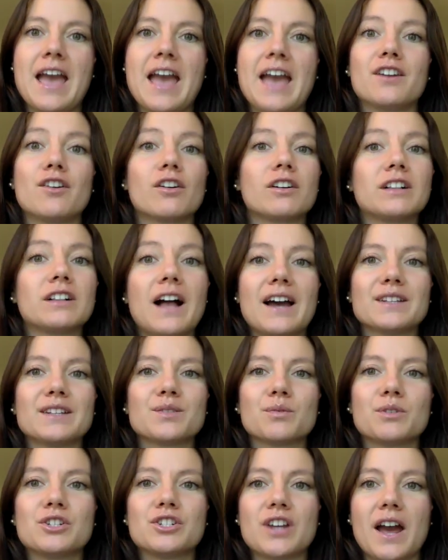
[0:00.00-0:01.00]
and our
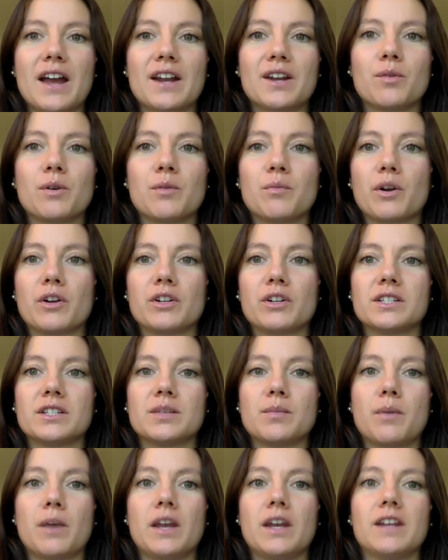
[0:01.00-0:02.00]
class would shadow and
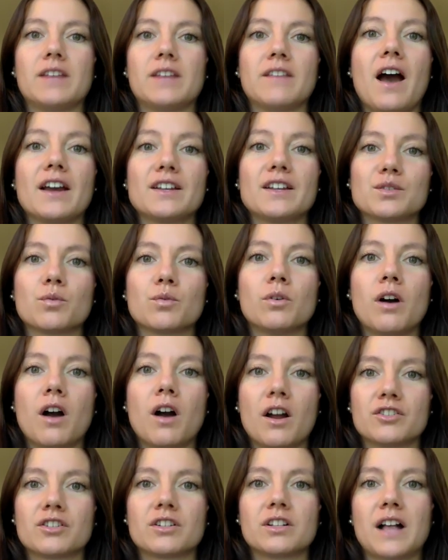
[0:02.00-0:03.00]
participate in the high school
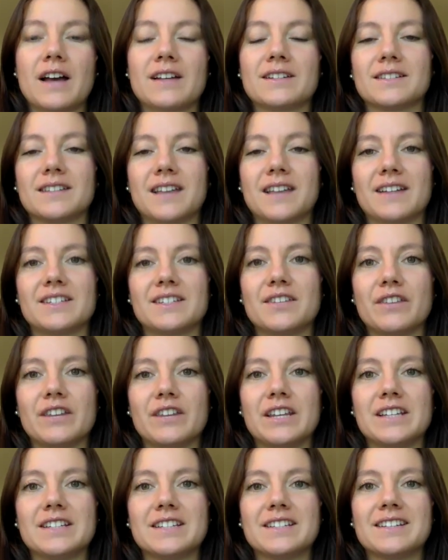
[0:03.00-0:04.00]
Hunch classes
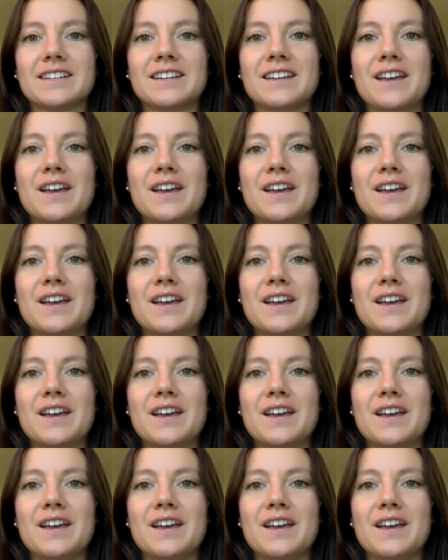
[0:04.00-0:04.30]
activities.